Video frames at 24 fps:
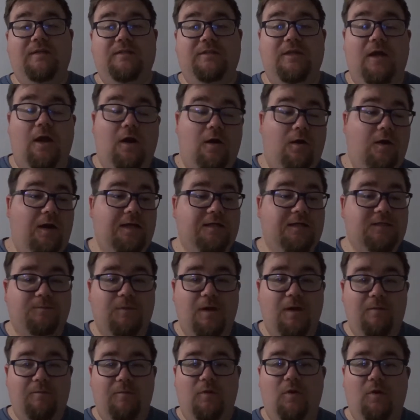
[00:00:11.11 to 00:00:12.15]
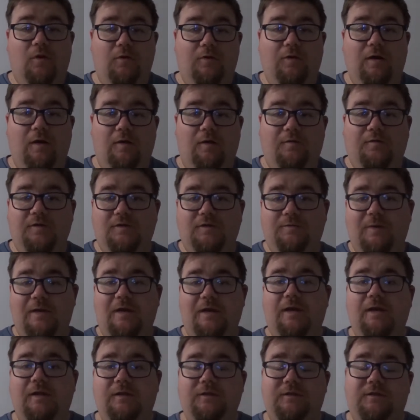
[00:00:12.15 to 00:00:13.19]
So it spurred me on after
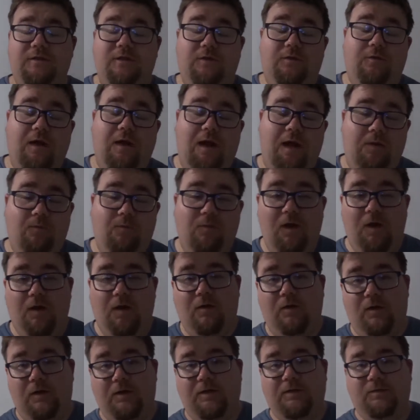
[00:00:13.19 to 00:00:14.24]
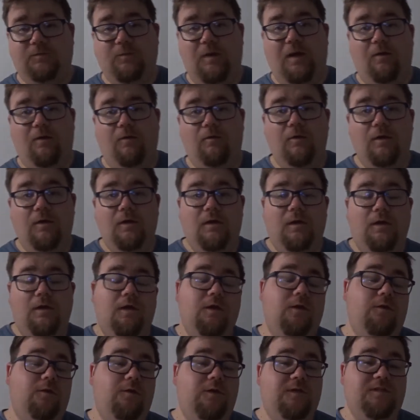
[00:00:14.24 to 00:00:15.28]
speaking to a work colleague as well,
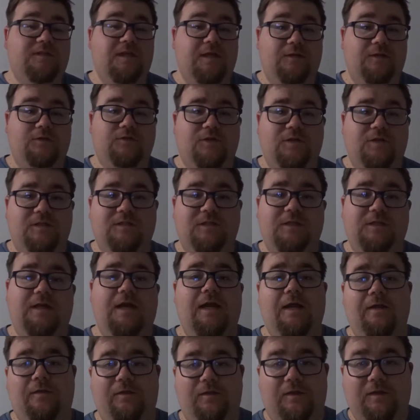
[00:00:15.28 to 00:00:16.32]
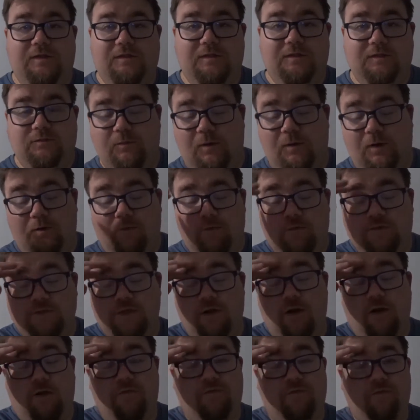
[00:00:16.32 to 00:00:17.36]
who is interested in this as well.
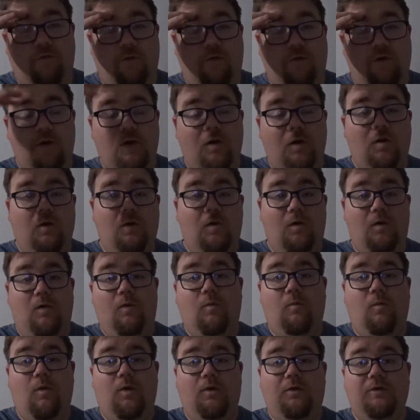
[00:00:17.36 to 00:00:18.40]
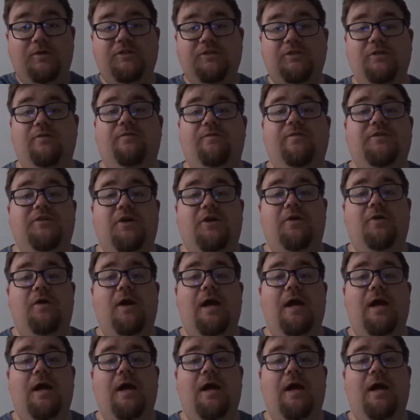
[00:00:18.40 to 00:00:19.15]
So I thought, why not just do a video?